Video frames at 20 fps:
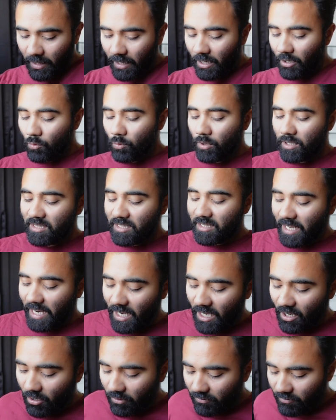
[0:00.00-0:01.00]
And towards the
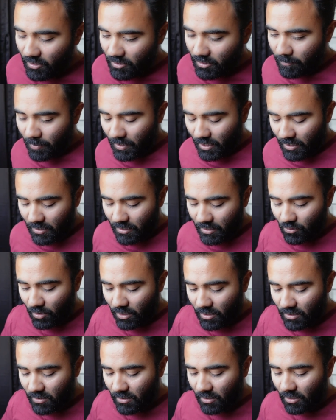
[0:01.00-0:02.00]
end of this page, as you
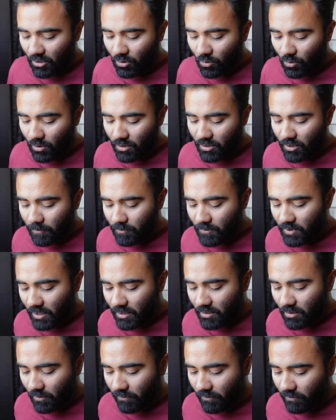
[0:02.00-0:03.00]
can see, Yona
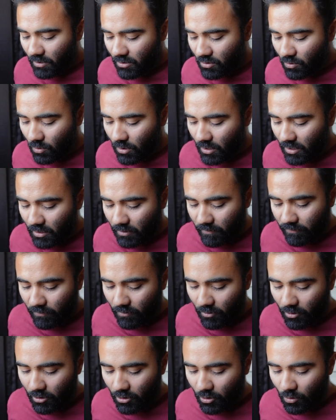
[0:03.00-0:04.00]
subjects of Ashoka
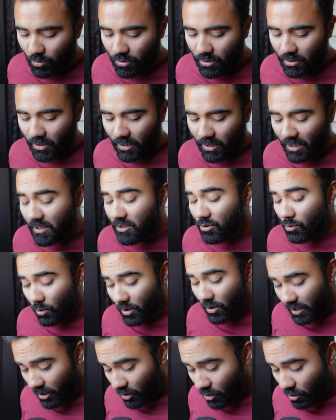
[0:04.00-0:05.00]
referred to in his
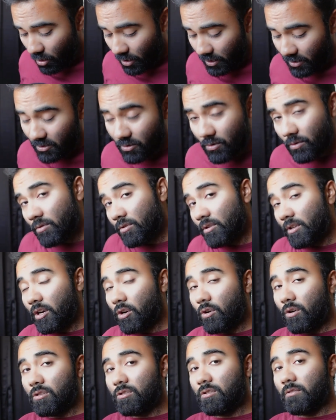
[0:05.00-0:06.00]
own records. So the
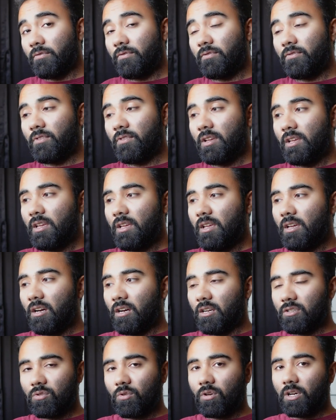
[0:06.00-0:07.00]
records of
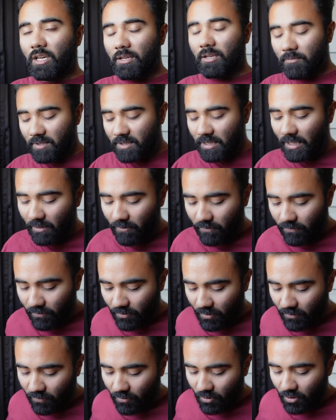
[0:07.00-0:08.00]
Ashoka
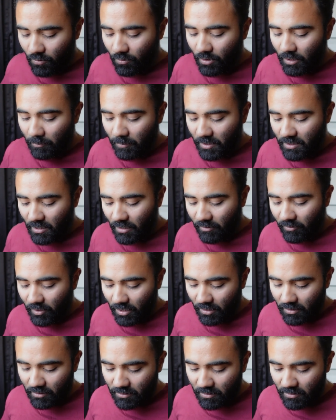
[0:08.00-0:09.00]
himself referred to them as
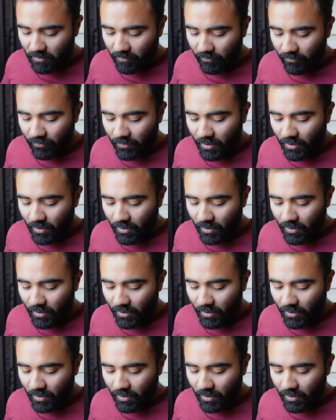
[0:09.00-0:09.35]
Yavanas,